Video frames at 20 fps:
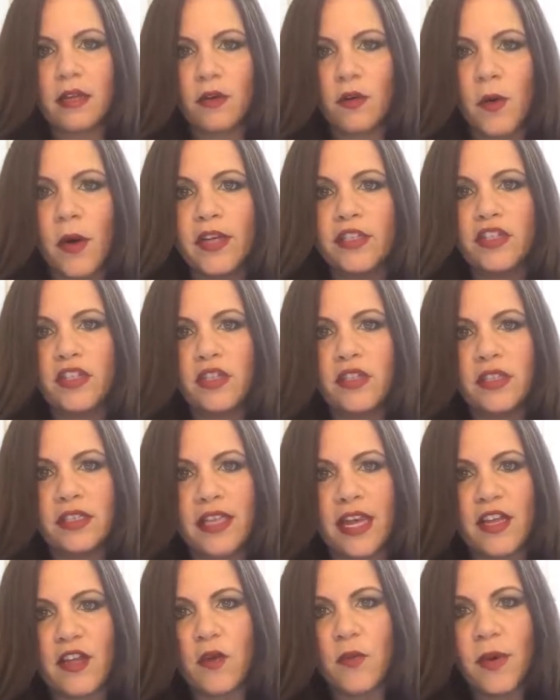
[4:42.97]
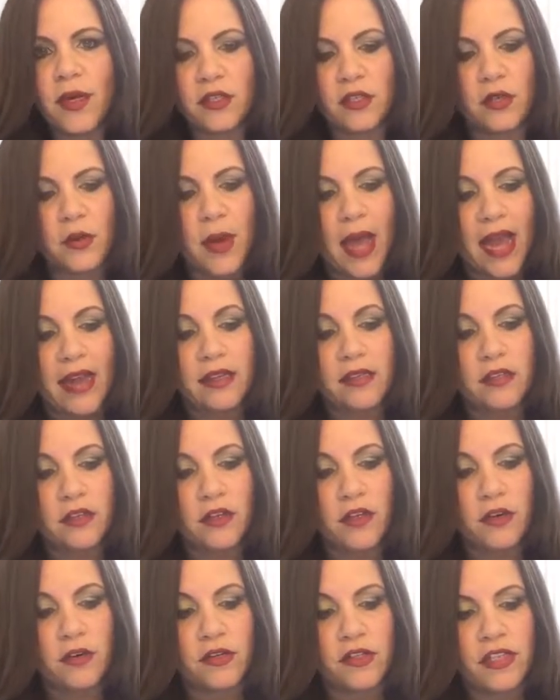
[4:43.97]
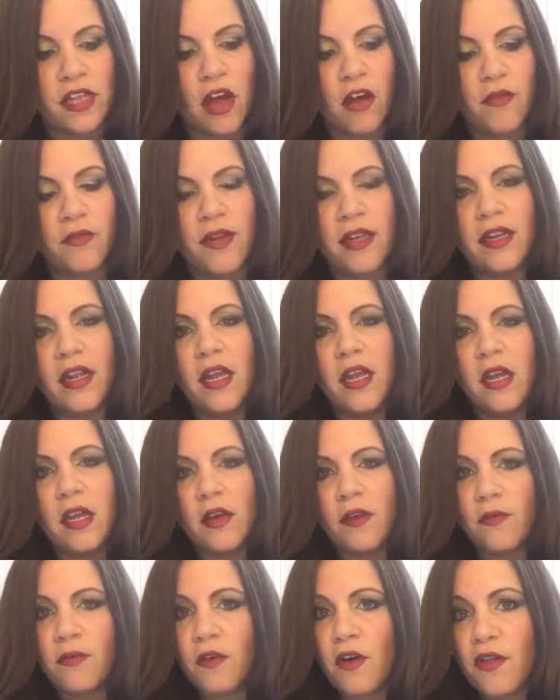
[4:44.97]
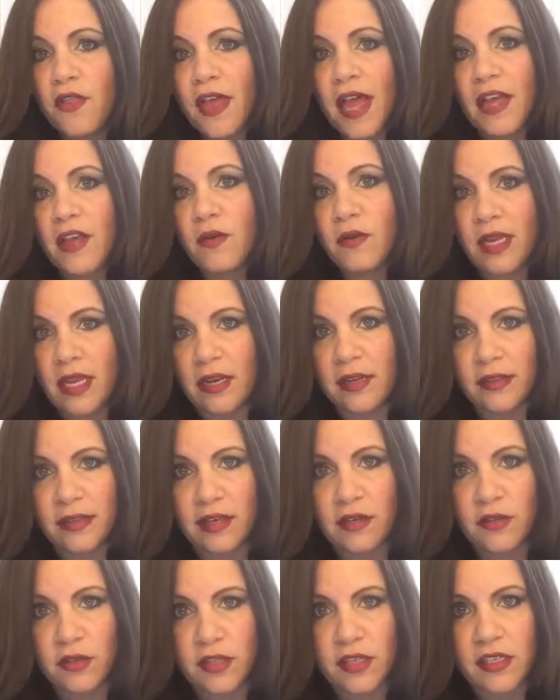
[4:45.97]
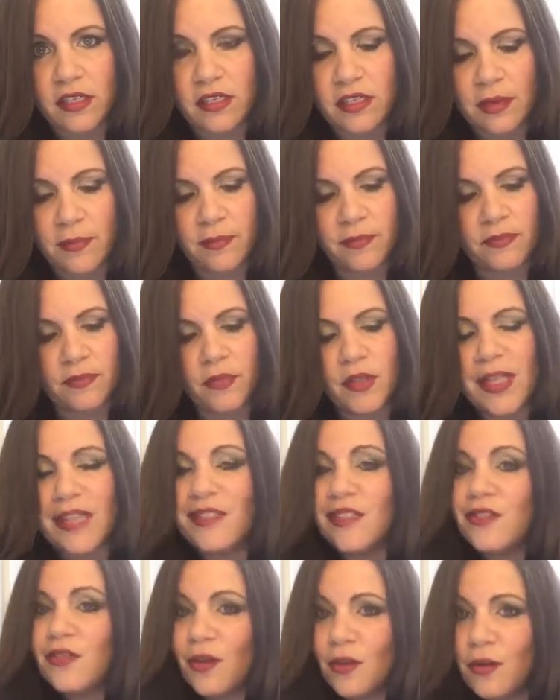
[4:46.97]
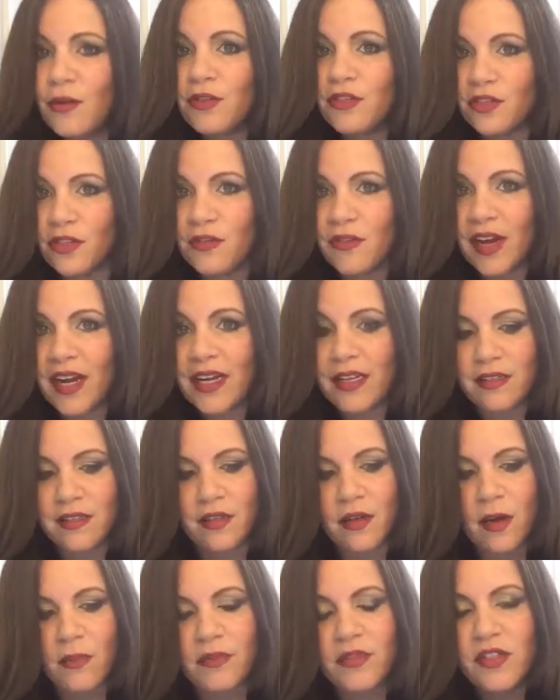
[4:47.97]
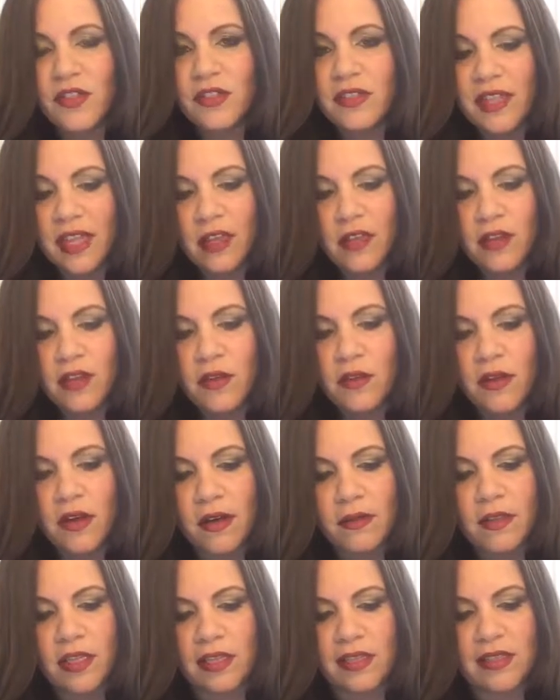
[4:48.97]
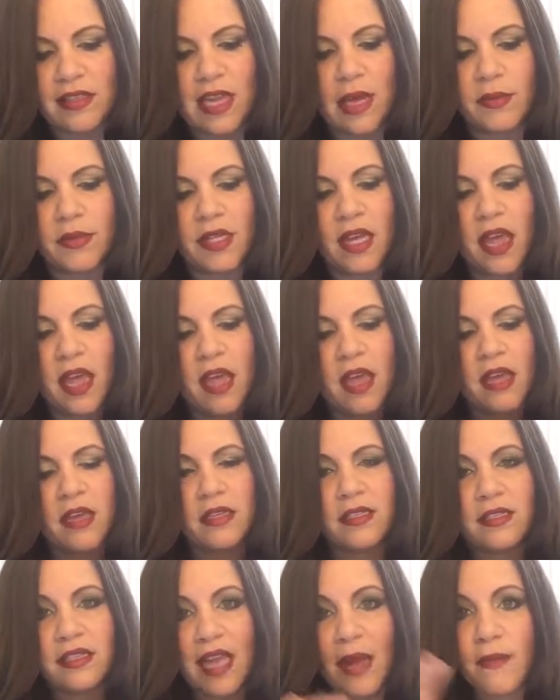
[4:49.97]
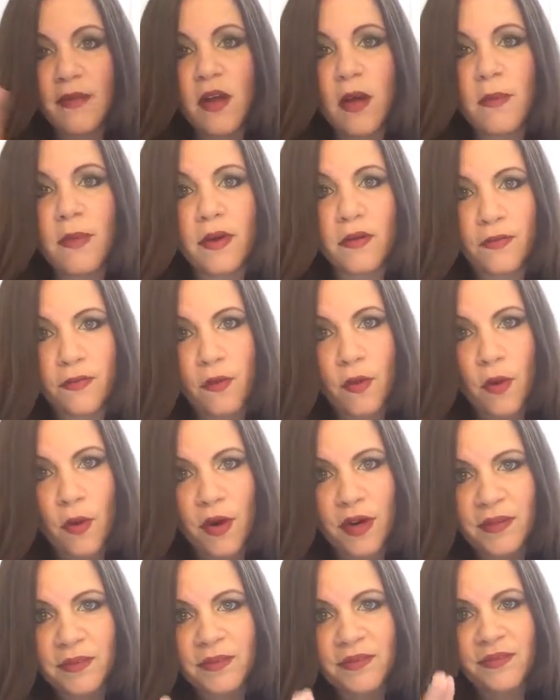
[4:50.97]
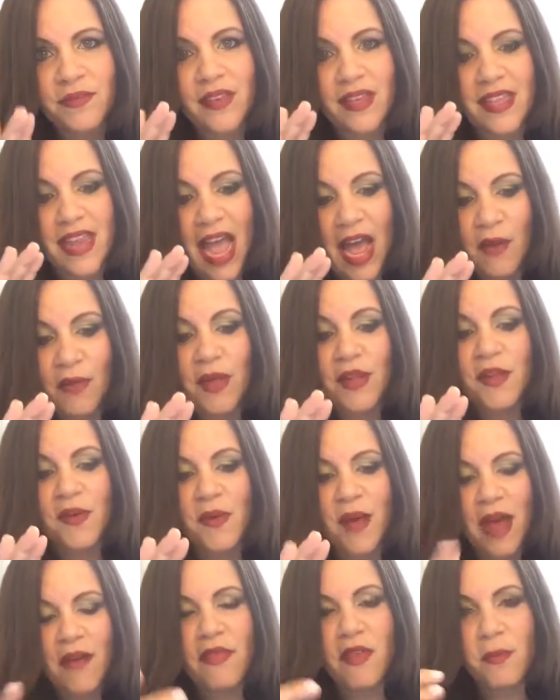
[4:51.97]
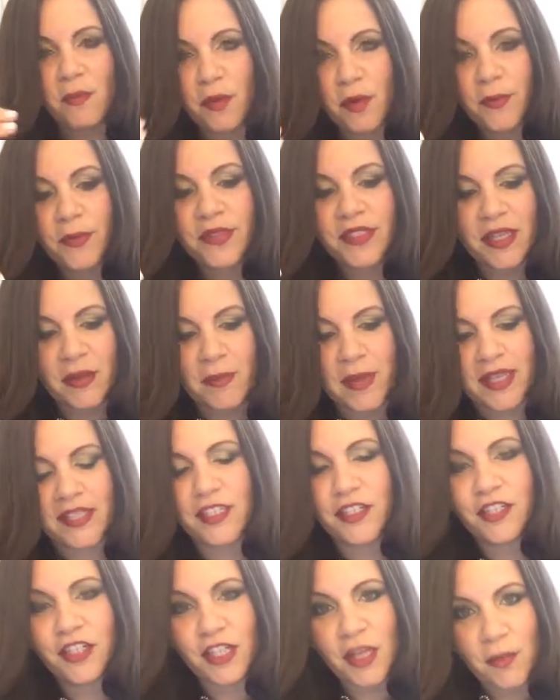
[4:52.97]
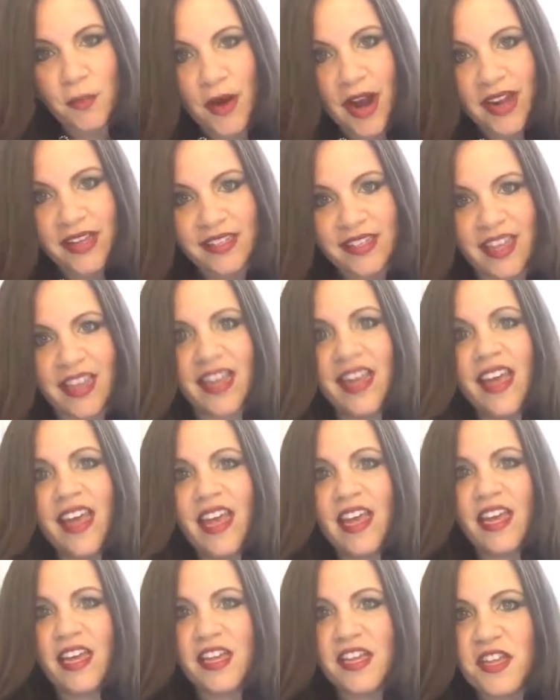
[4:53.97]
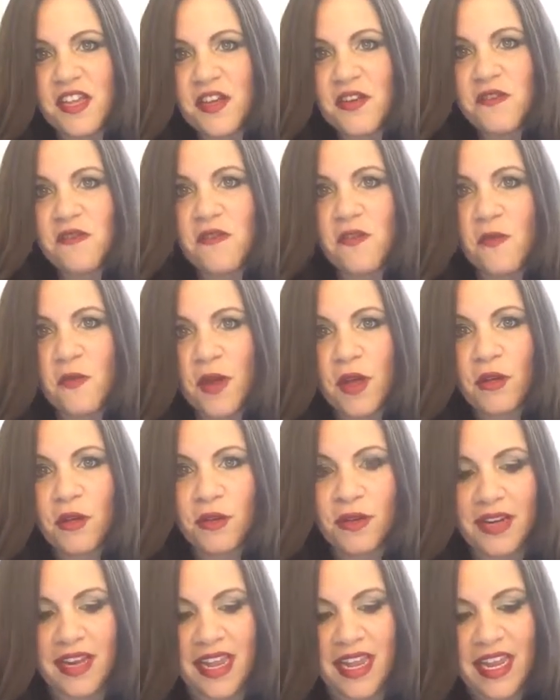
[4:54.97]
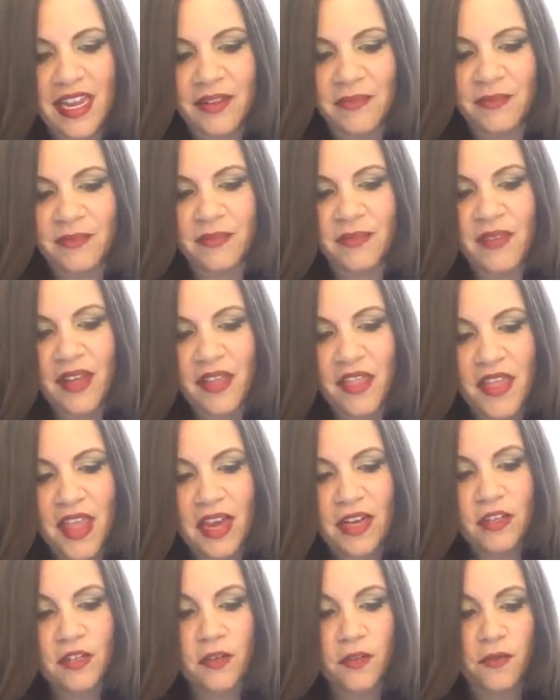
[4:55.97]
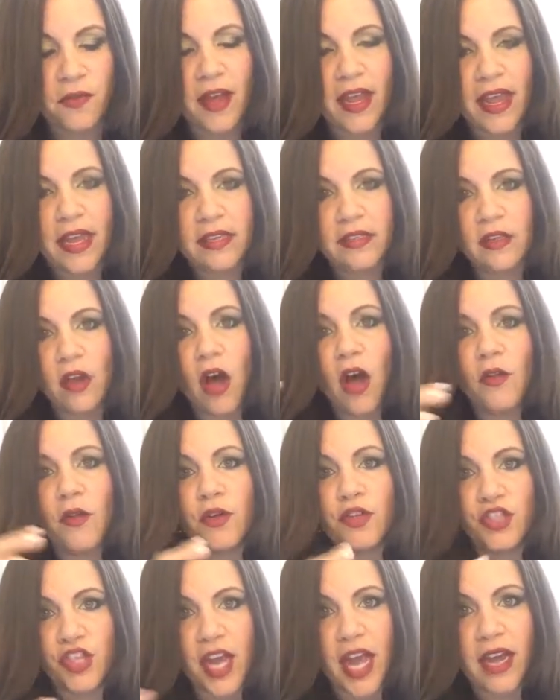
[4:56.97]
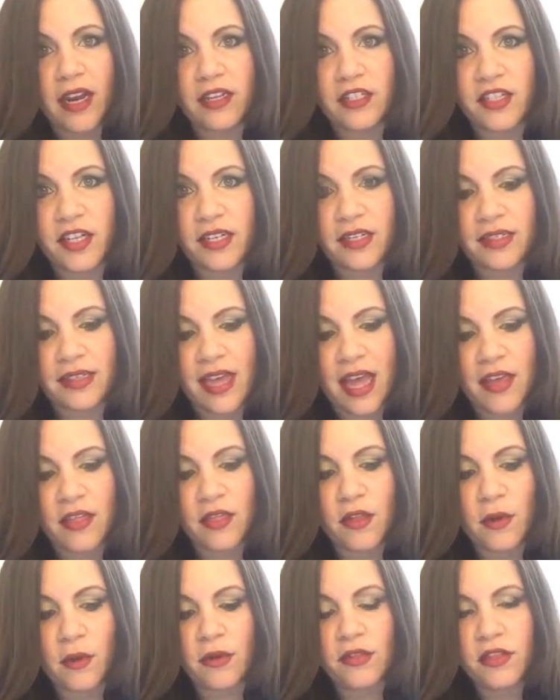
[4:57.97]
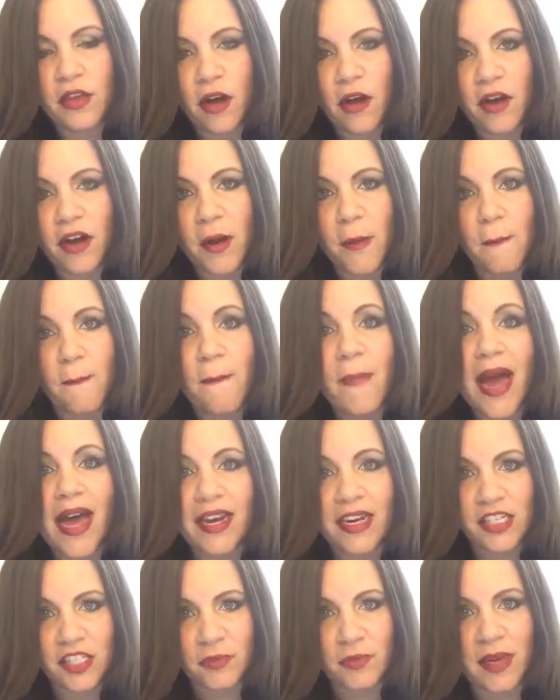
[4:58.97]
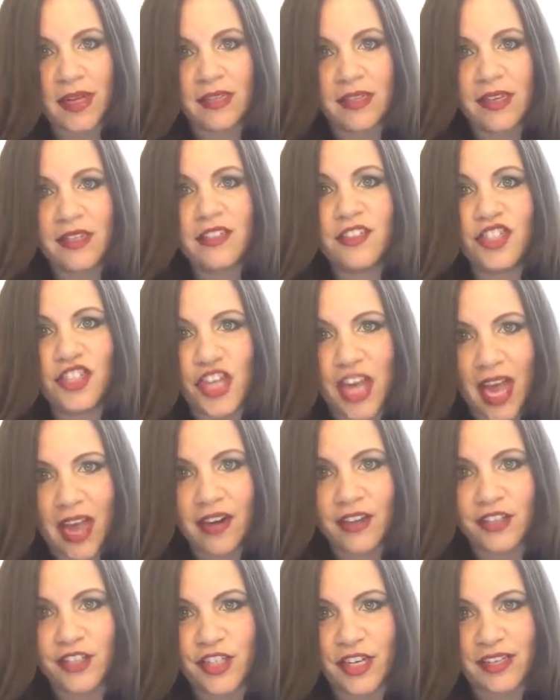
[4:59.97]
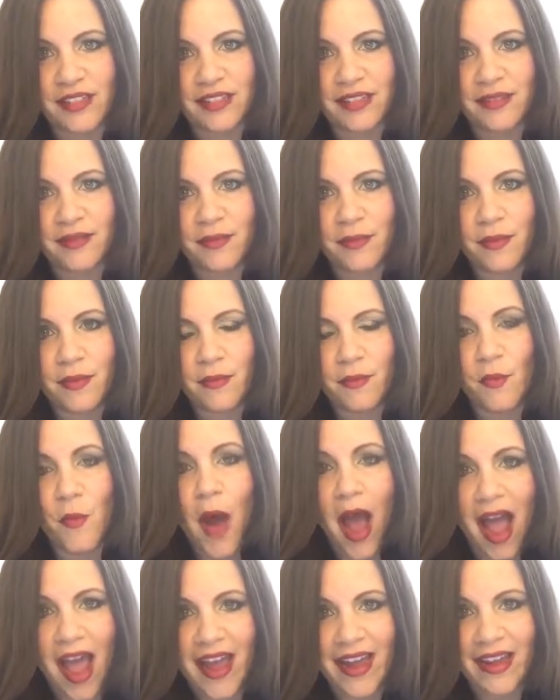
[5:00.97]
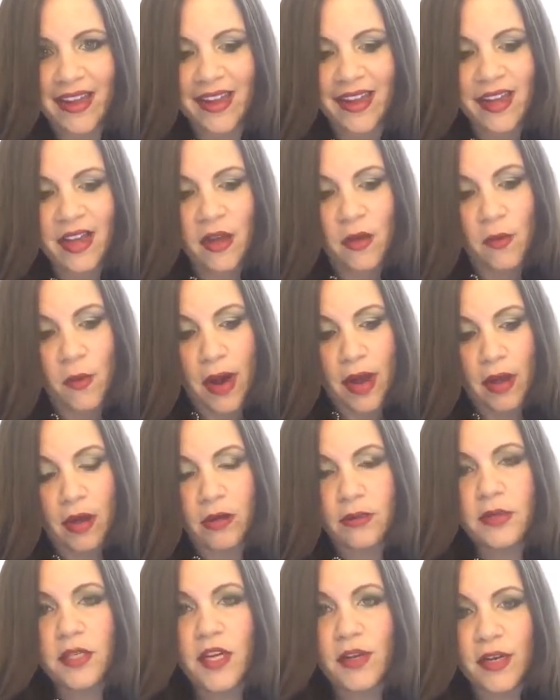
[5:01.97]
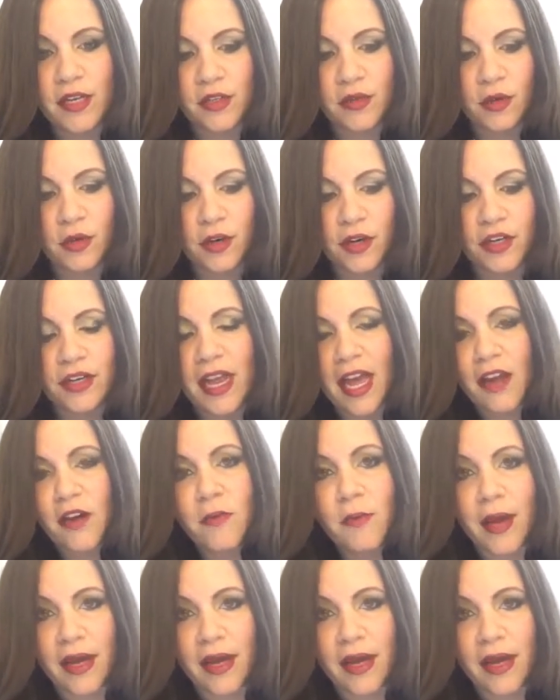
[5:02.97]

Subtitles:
questions that you want to answer yourself, and for that you need a sales system. But there's a solution, right? So I'm just telling you the steps. Step number 4, now that you have the purpose, the message, and the pricing, you will need then to face other challenges, and those are management challenges. Why? Well, you need to learn how to